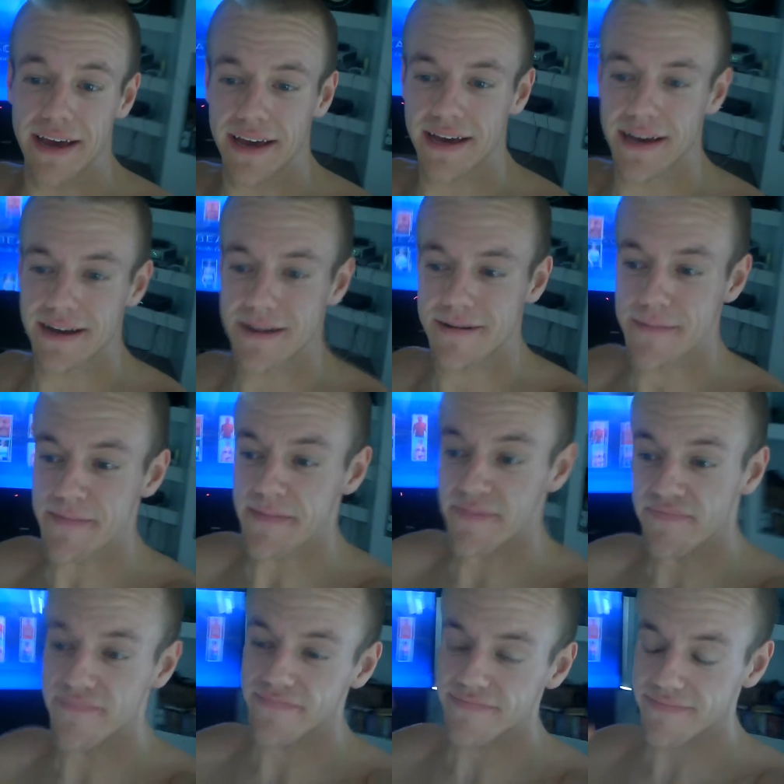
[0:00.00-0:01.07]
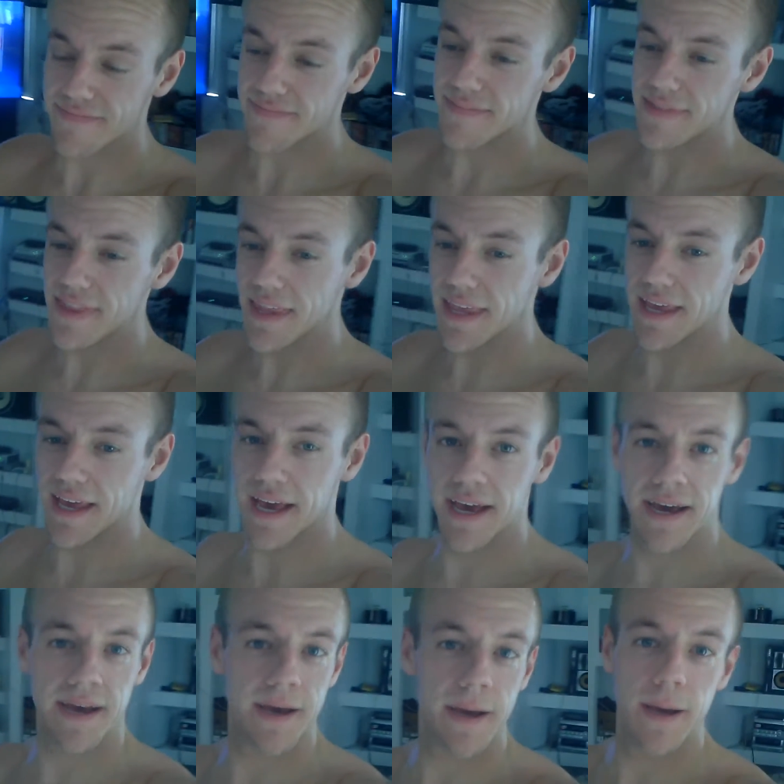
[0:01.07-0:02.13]
and join
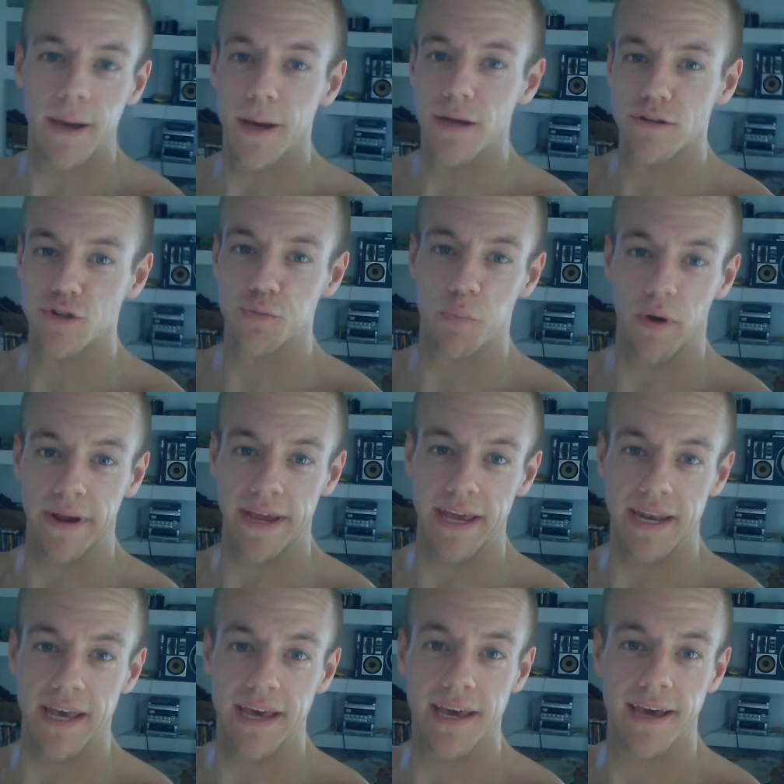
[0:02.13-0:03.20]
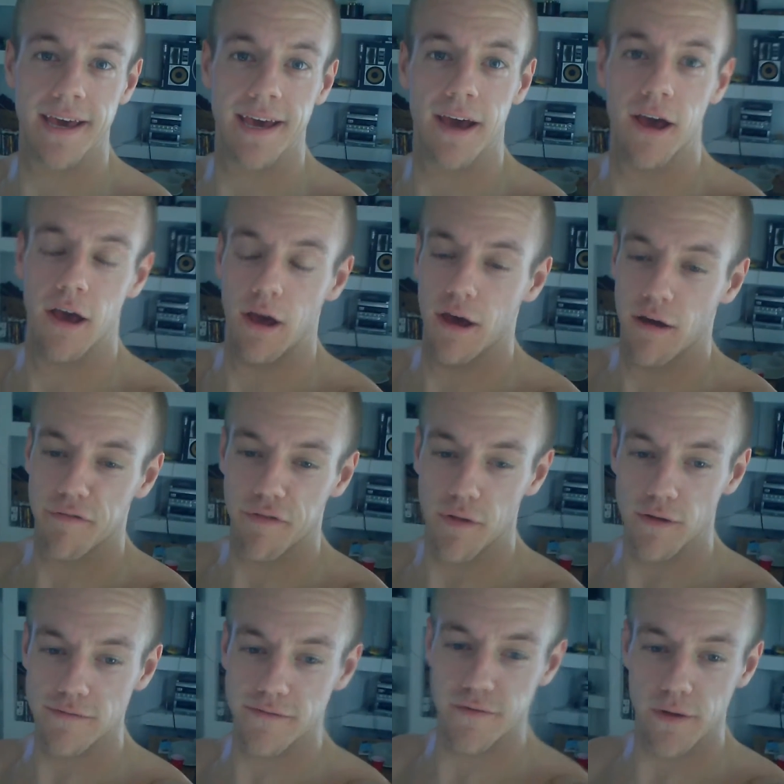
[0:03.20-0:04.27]
the Team just bring it. Club, so for those
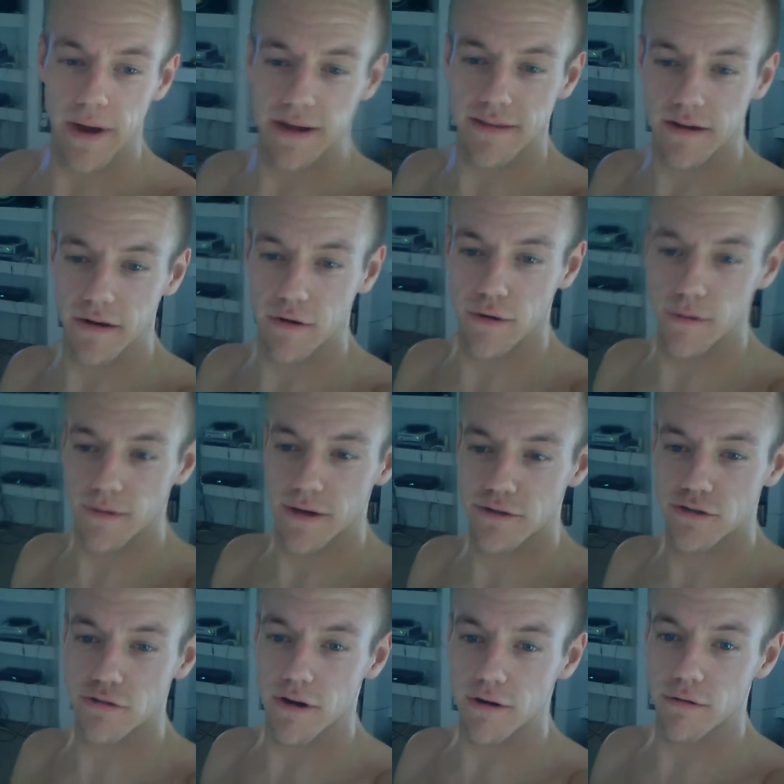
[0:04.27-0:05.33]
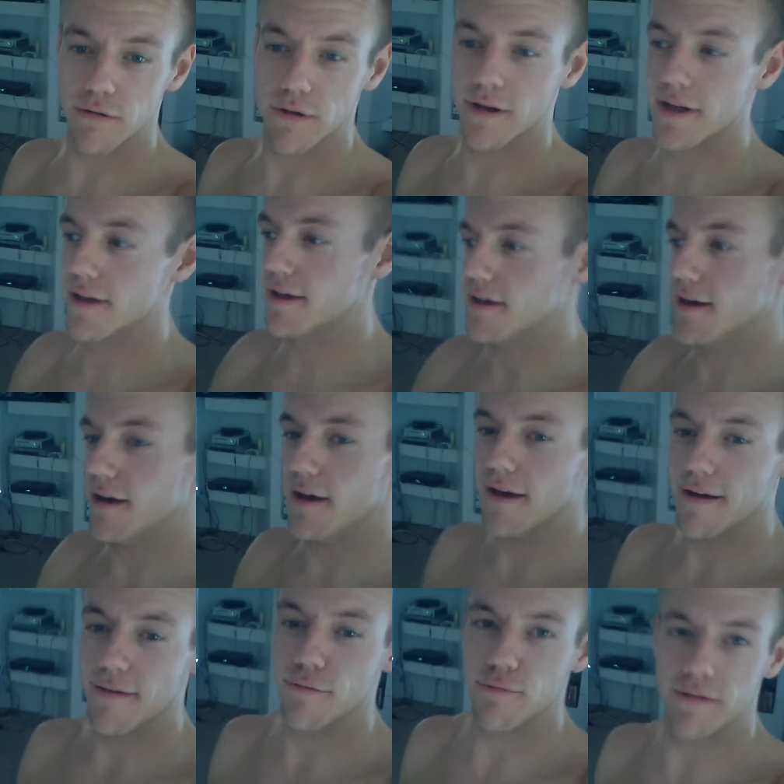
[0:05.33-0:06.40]
of you out there who struggle
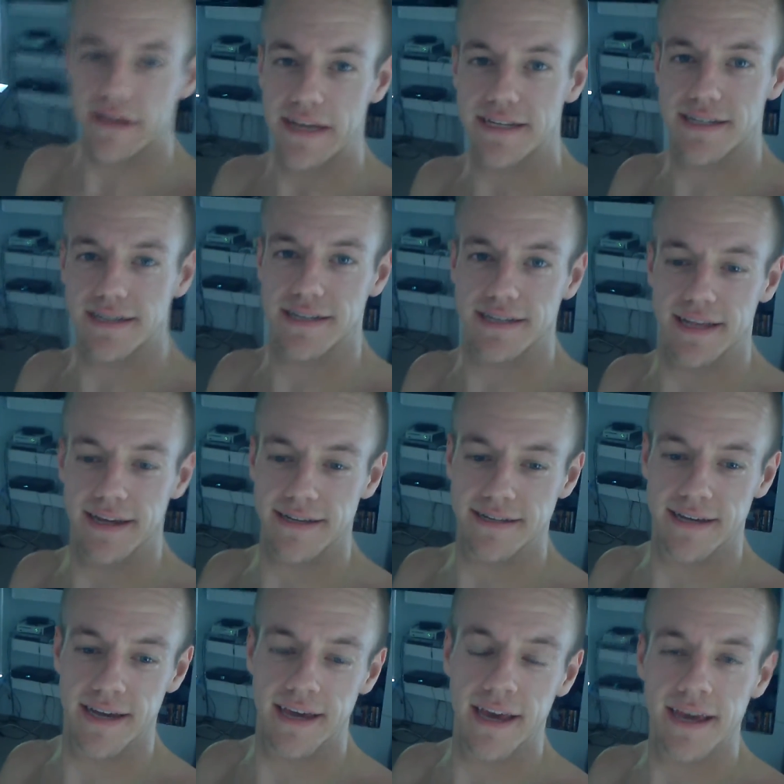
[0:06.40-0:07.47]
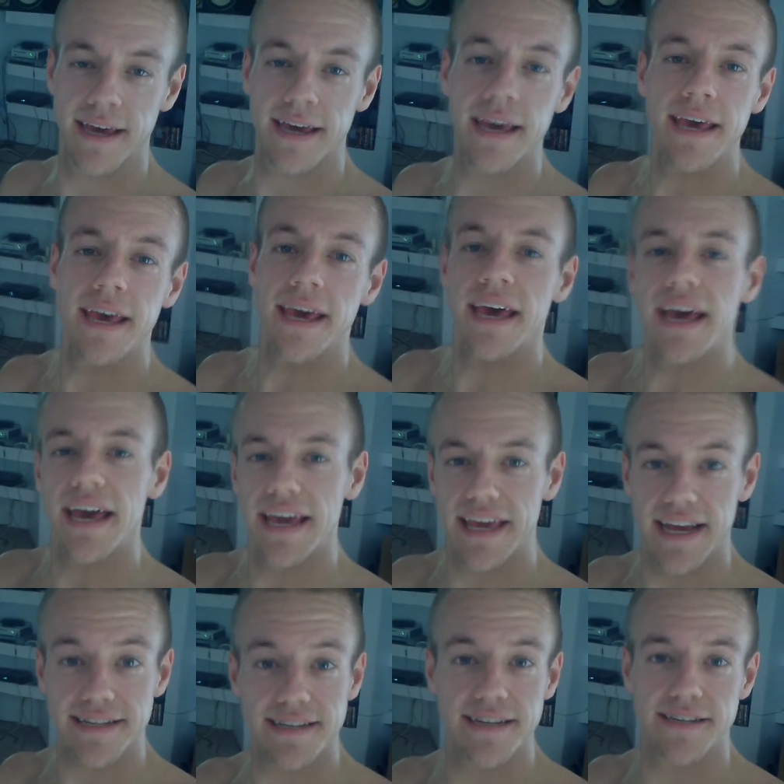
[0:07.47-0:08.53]
through the easiest things, get it
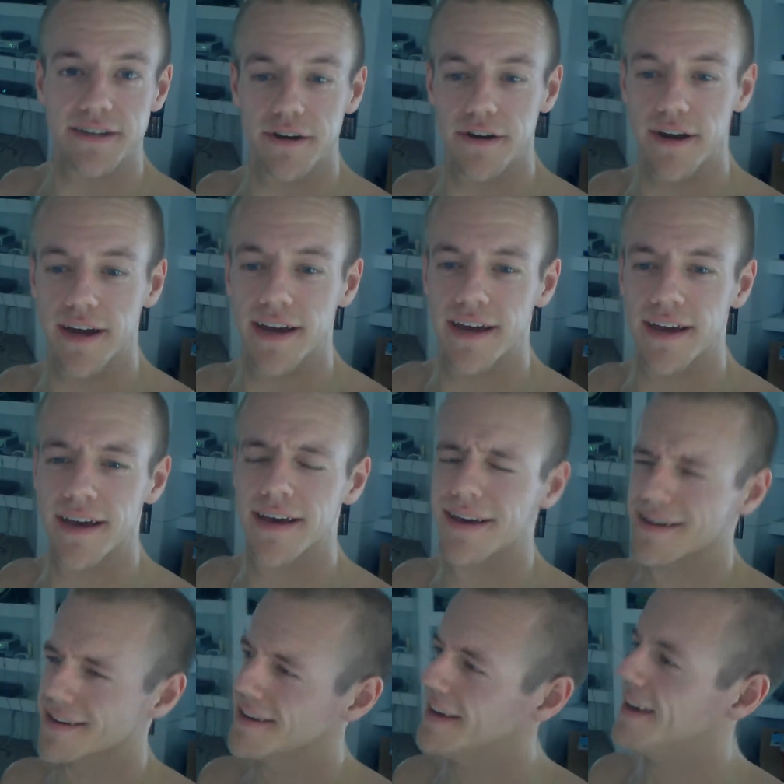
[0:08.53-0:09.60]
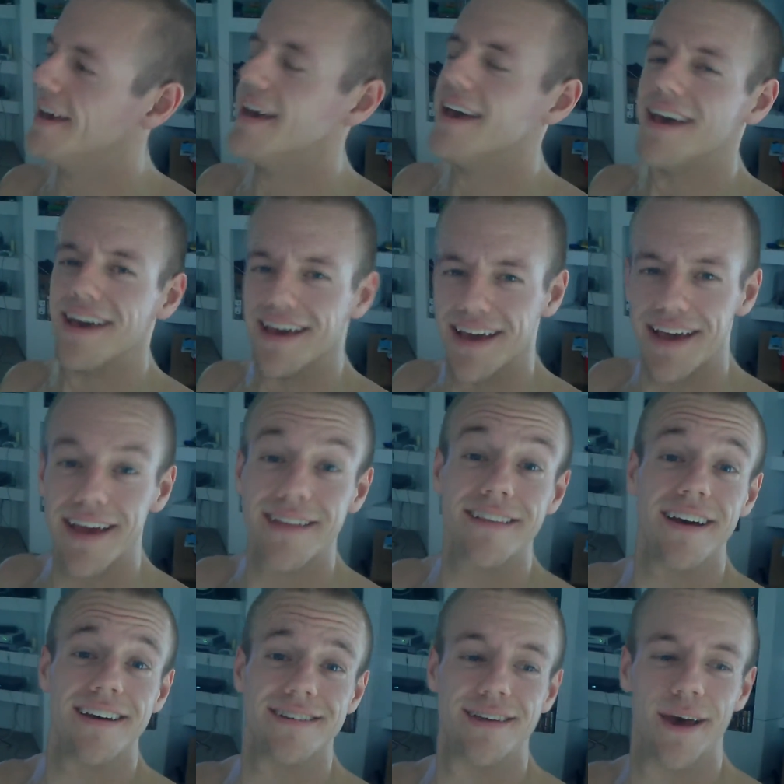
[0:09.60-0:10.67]
gets easier. it
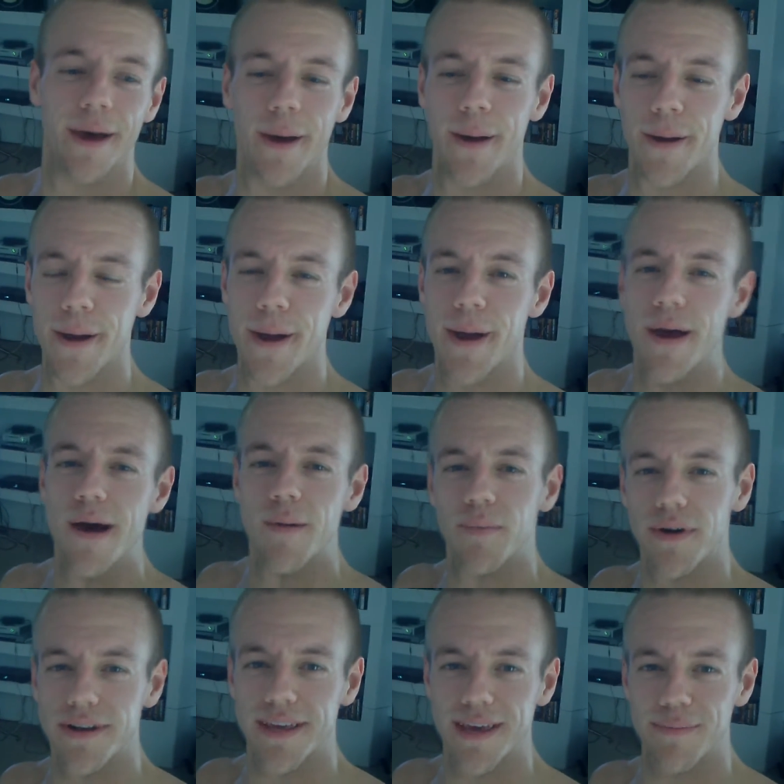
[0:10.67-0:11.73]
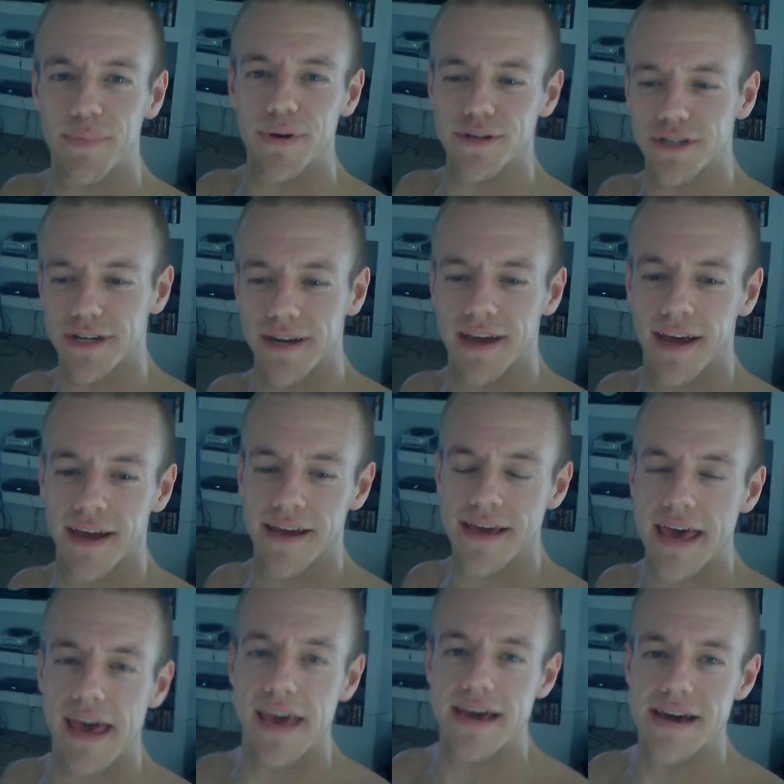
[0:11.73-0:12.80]
does. But keep pushing.
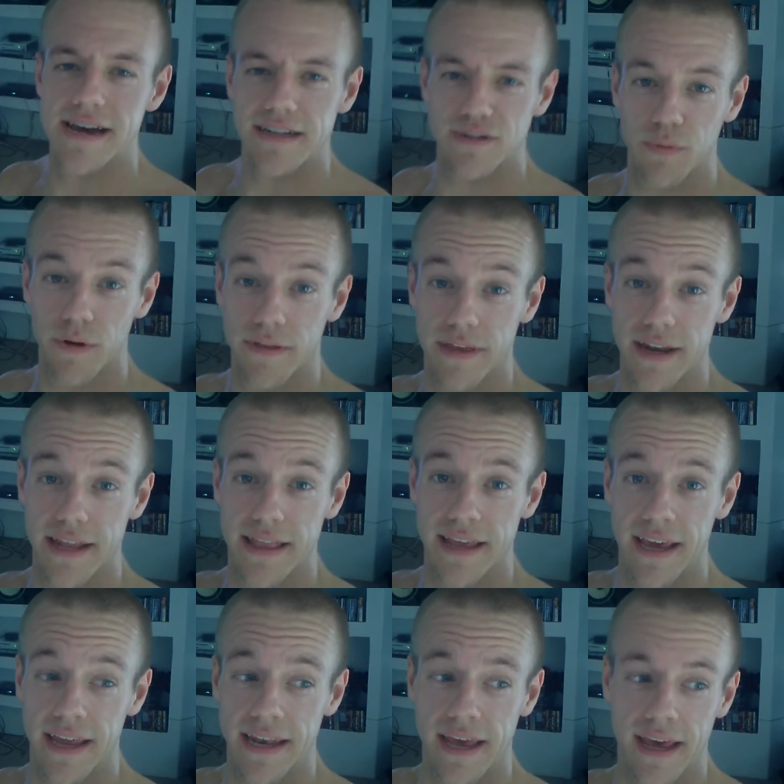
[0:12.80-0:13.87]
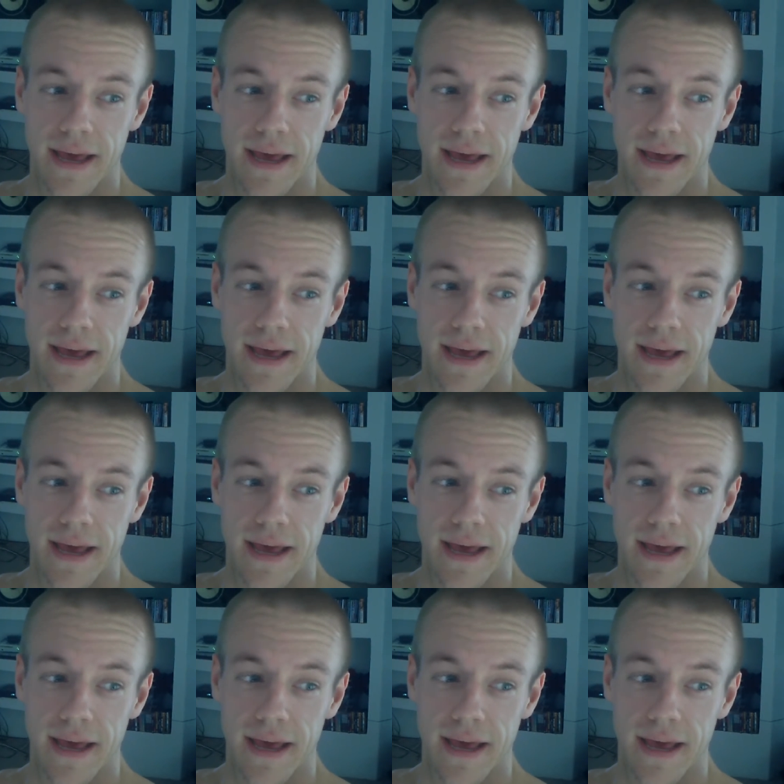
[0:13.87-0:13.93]
It's worth it in the end.